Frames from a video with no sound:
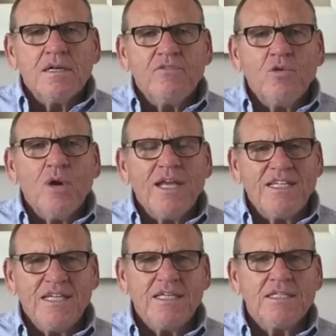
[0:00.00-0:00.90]
a few
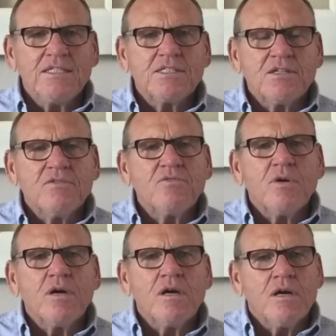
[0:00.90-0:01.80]
ideas of
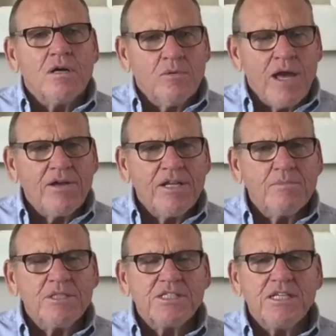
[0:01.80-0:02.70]
around
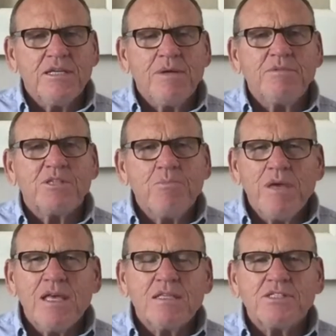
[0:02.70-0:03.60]
intimacy and maybe some
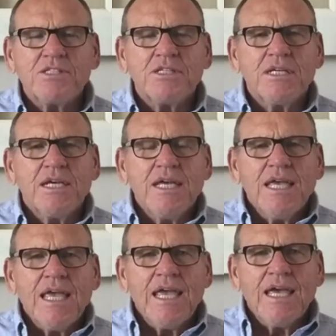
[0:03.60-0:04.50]
myths
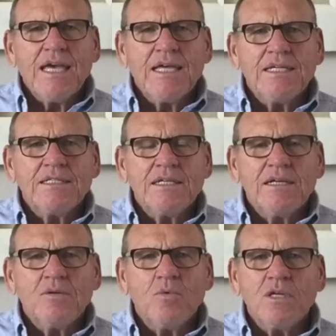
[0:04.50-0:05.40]
and
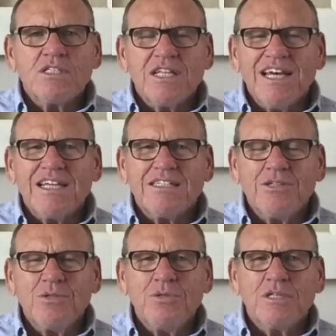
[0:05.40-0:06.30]
what it's like
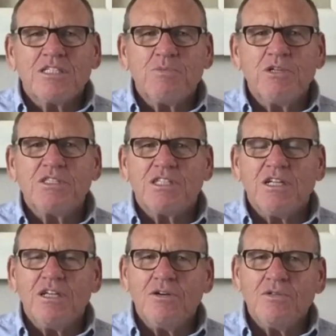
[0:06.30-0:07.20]
to experience
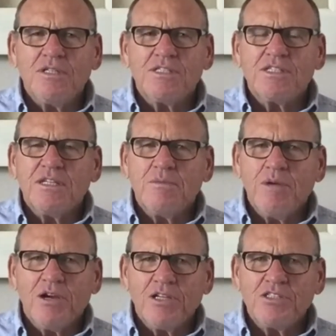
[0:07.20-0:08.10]
aloneness in
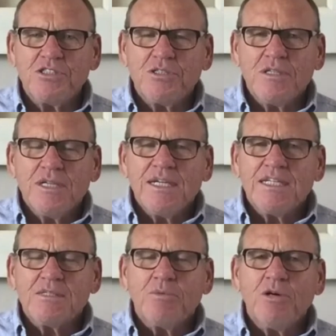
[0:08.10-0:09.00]
marriage
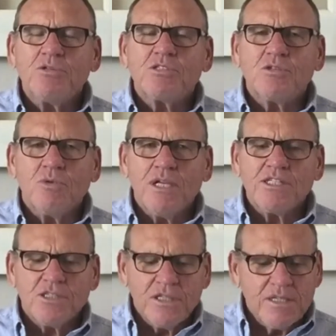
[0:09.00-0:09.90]
as opposed to
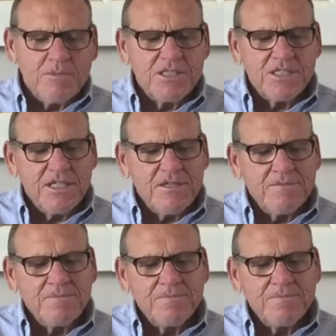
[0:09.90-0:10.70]
relational intimacy.